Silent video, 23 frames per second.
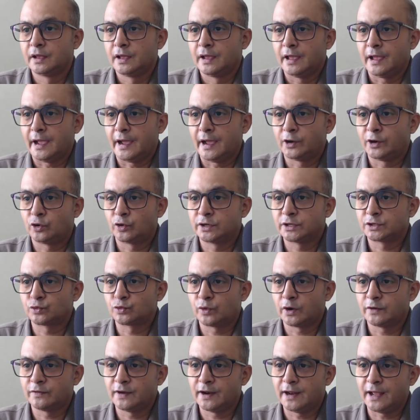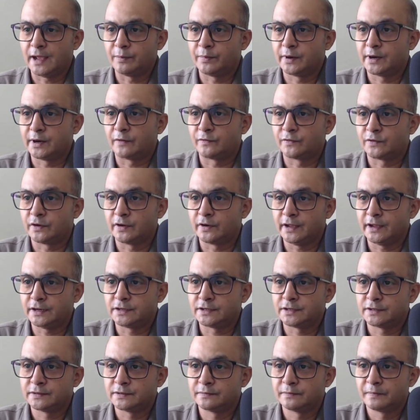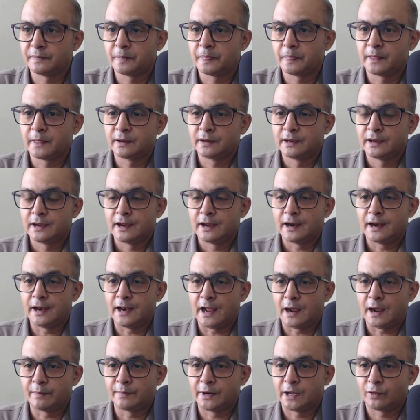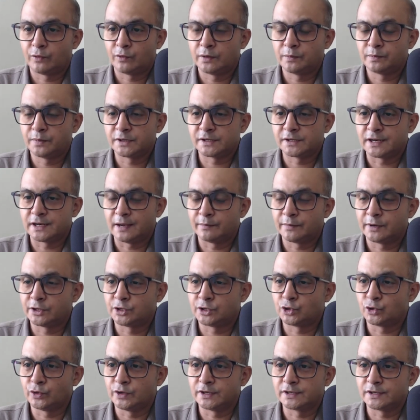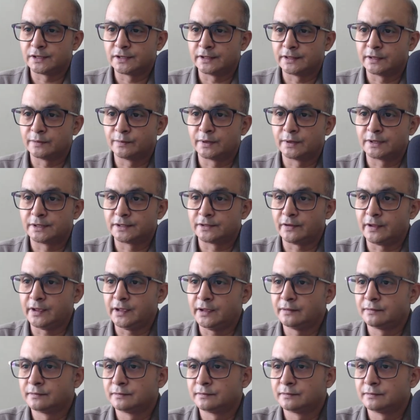And notice what will happen after it. Lambda 1 plus lambda 2 is nothing but 3.